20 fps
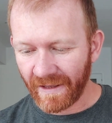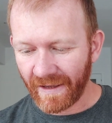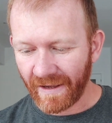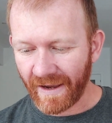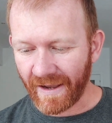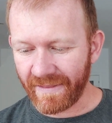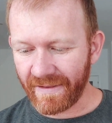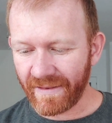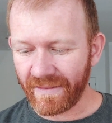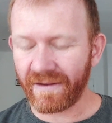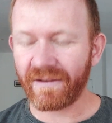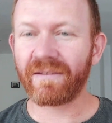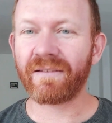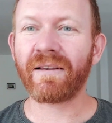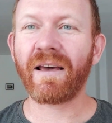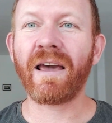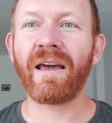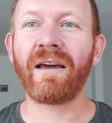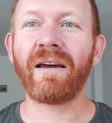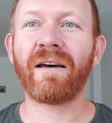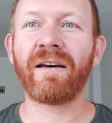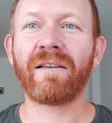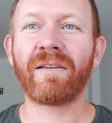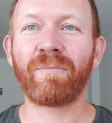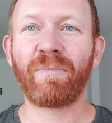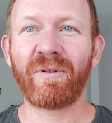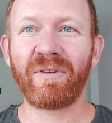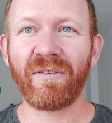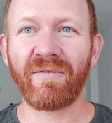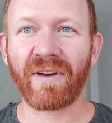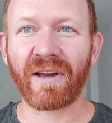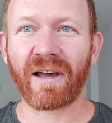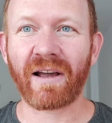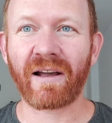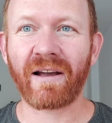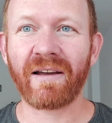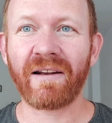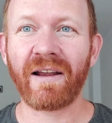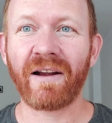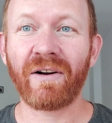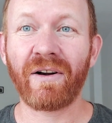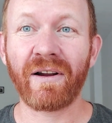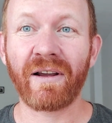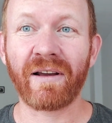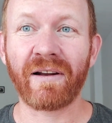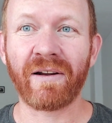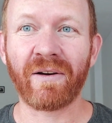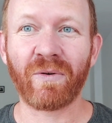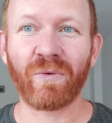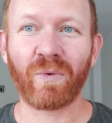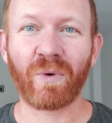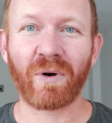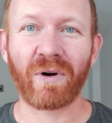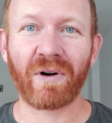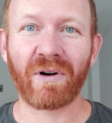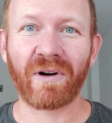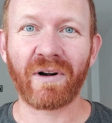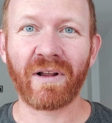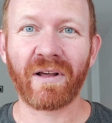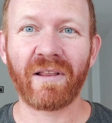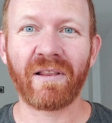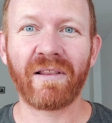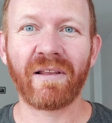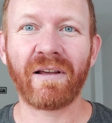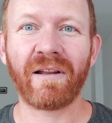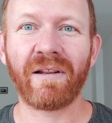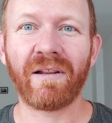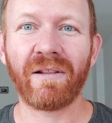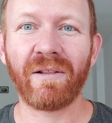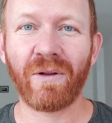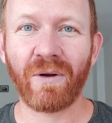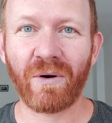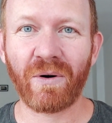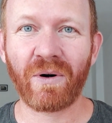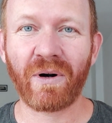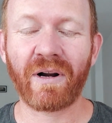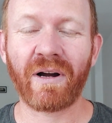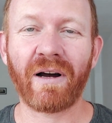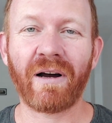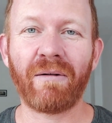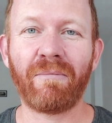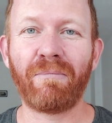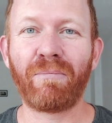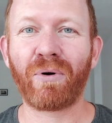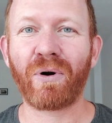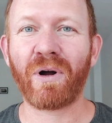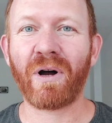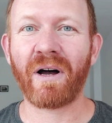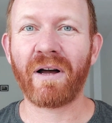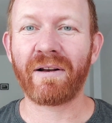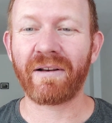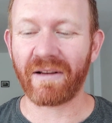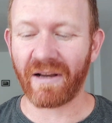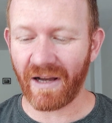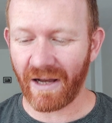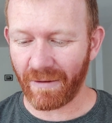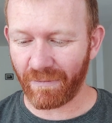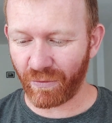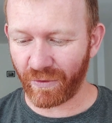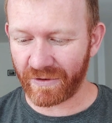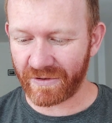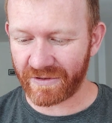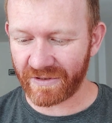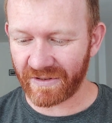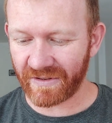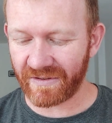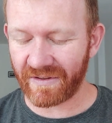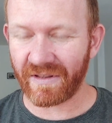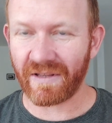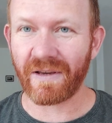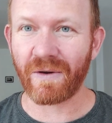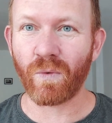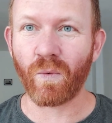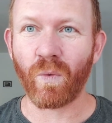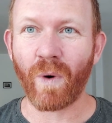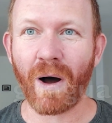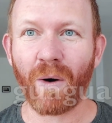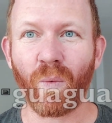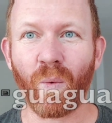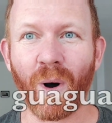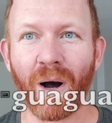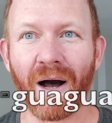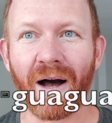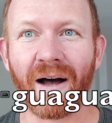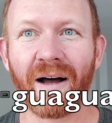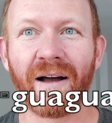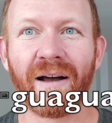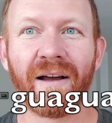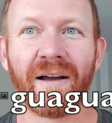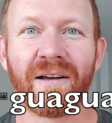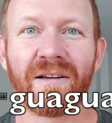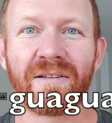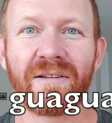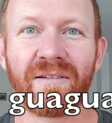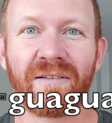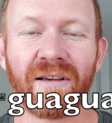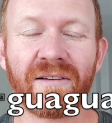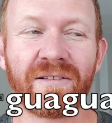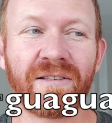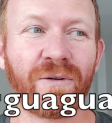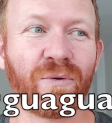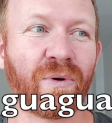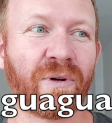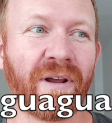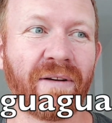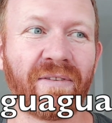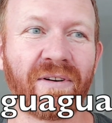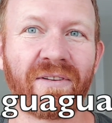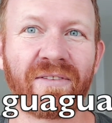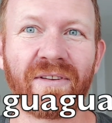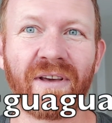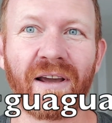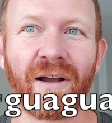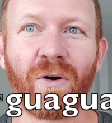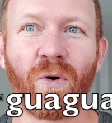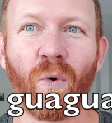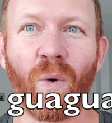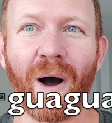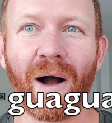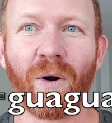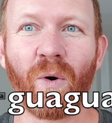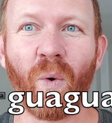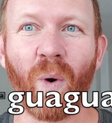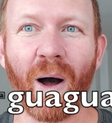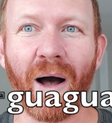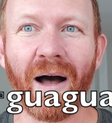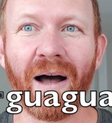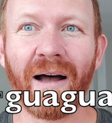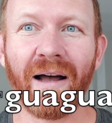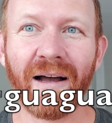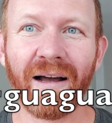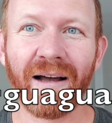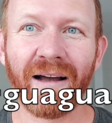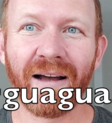And then there's a specific Canarian word that Laura brought up, which is the wawa. She says she would never say guagua.